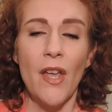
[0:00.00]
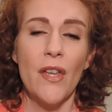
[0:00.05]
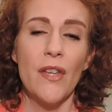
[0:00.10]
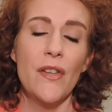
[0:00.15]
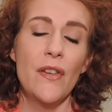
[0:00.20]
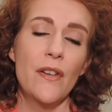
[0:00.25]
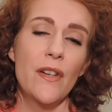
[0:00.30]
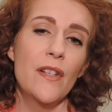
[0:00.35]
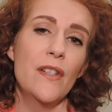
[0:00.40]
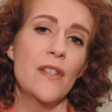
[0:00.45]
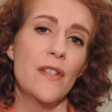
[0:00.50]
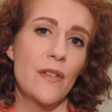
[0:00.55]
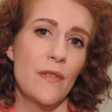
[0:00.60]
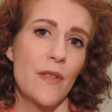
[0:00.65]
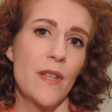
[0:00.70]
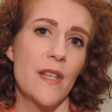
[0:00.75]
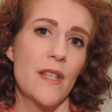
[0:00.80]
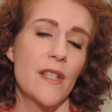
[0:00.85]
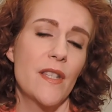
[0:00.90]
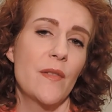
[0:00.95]
You can do
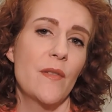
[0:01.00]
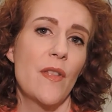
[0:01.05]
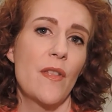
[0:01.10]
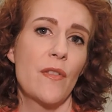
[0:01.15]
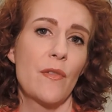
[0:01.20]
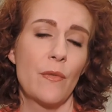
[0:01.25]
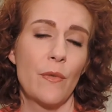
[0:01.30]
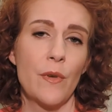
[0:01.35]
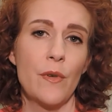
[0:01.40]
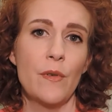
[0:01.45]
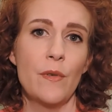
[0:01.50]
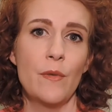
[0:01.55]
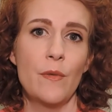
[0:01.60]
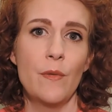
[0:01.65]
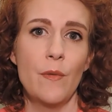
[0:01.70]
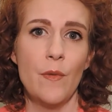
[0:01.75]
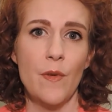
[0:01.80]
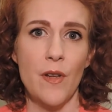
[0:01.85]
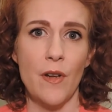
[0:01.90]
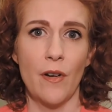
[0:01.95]
this
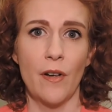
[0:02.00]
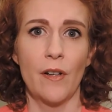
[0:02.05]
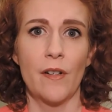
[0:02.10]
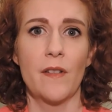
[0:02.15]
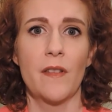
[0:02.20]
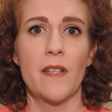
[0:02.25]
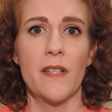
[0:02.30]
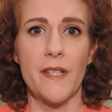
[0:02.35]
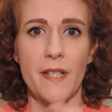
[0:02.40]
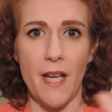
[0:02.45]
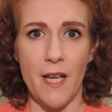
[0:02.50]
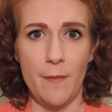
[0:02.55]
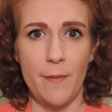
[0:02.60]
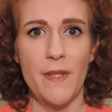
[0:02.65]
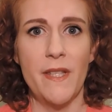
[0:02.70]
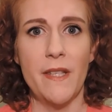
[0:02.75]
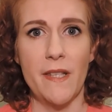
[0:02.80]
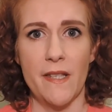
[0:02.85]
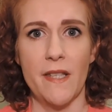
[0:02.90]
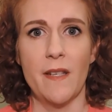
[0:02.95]
through the Skype
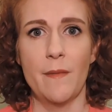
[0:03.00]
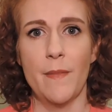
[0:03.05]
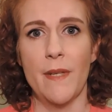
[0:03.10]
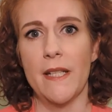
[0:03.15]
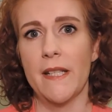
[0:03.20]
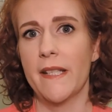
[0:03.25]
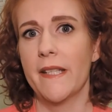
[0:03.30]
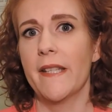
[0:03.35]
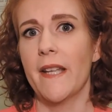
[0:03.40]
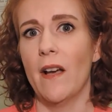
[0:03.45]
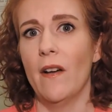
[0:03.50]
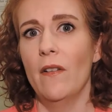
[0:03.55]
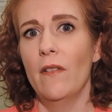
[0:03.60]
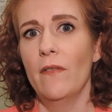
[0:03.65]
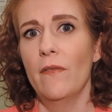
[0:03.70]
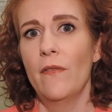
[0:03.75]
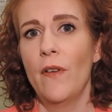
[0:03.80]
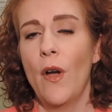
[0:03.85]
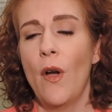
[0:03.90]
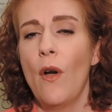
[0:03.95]
system itself,